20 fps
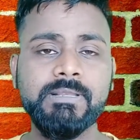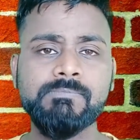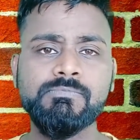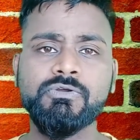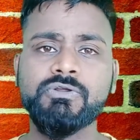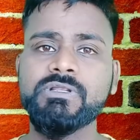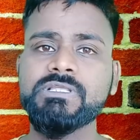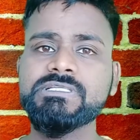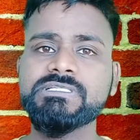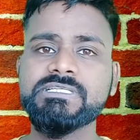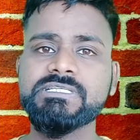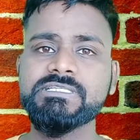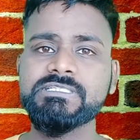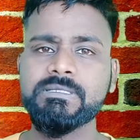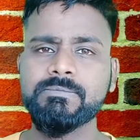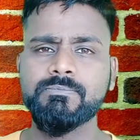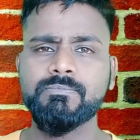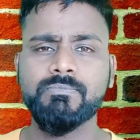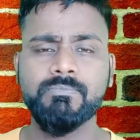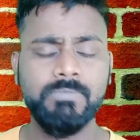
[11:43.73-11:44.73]
cryptocurrencies
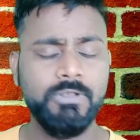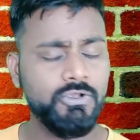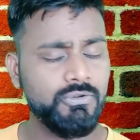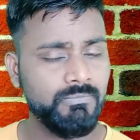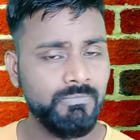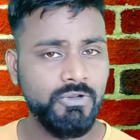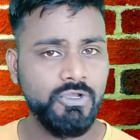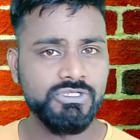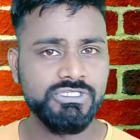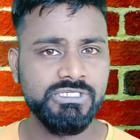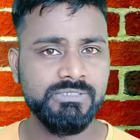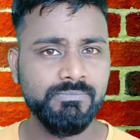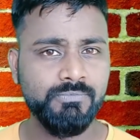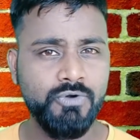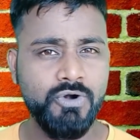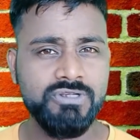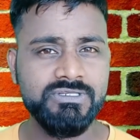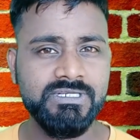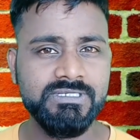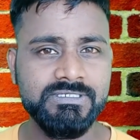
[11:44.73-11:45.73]
and blockchain
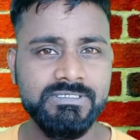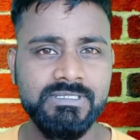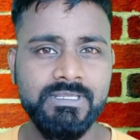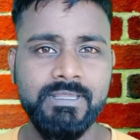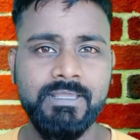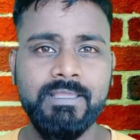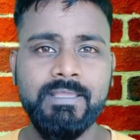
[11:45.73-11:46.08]
projects?